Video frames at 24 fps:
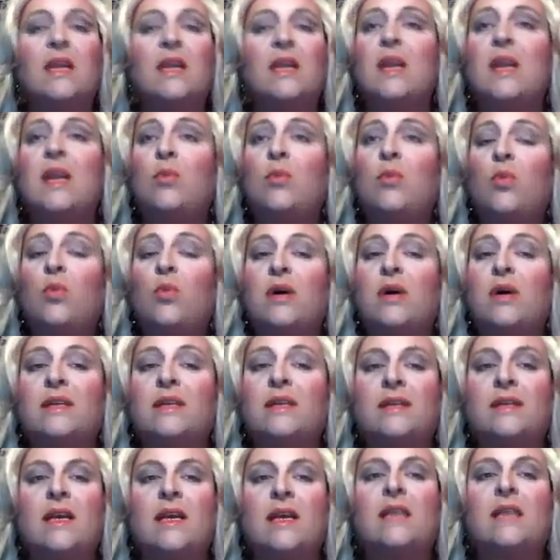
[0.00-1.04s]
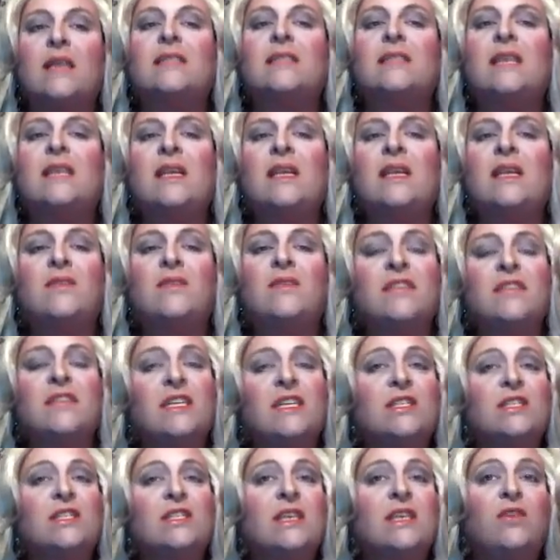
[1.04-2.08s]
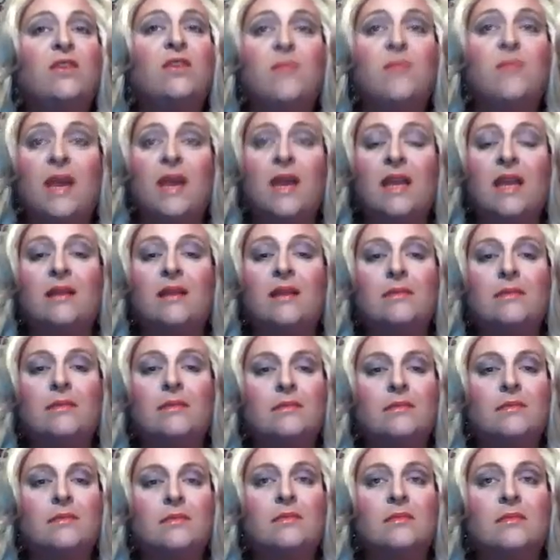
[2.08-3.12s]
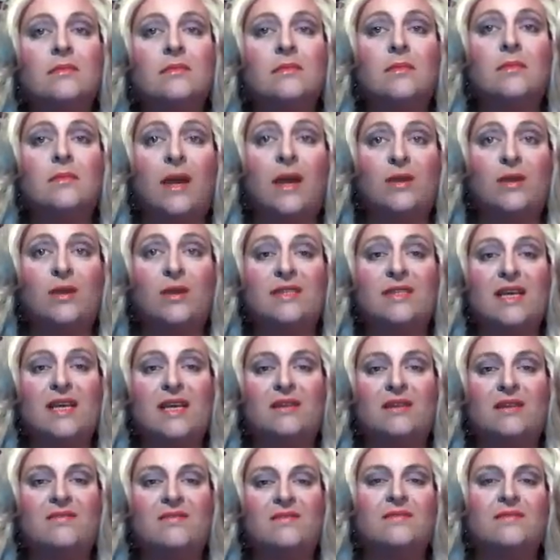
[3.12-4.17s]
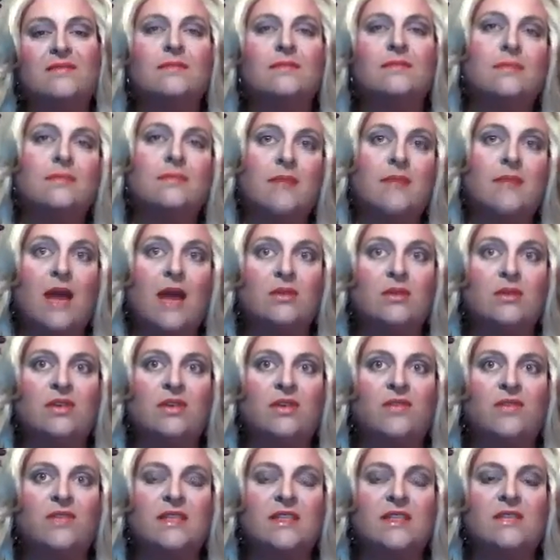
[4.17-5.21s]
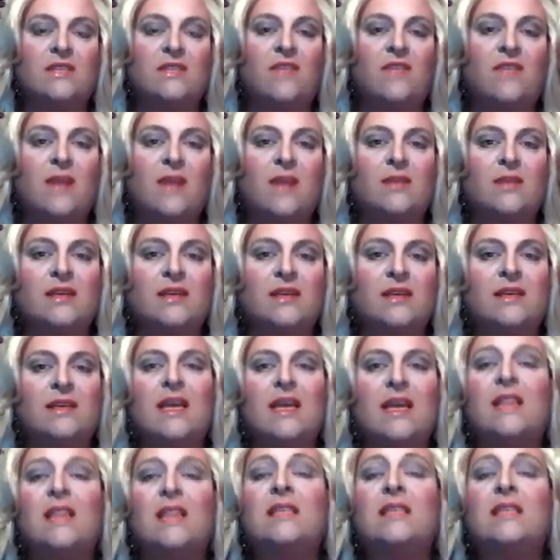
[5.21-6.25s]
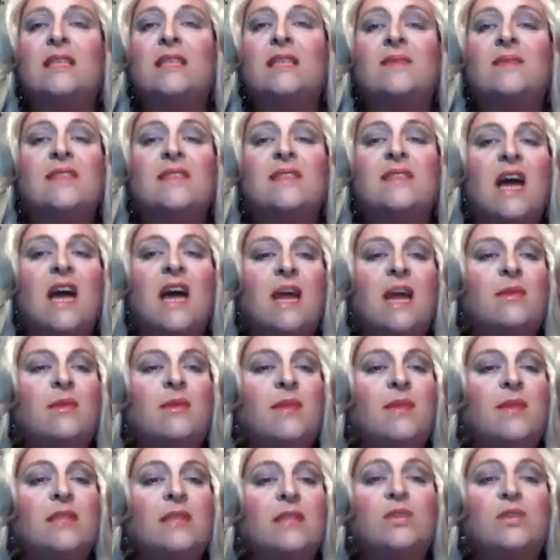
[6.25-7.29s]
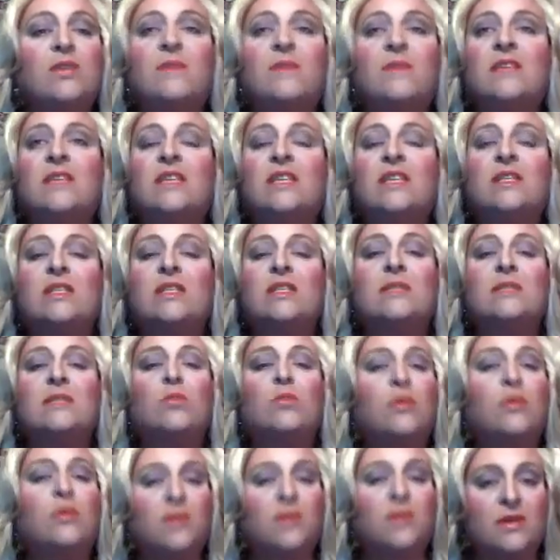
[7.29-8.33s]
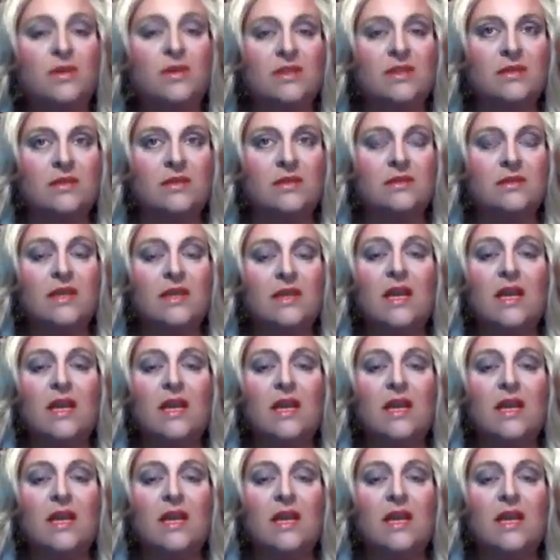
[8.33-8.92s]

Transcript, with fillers: Number one, send invitations that you've made by yourself out to your friends and family. This saves time and makes your invitations more personal.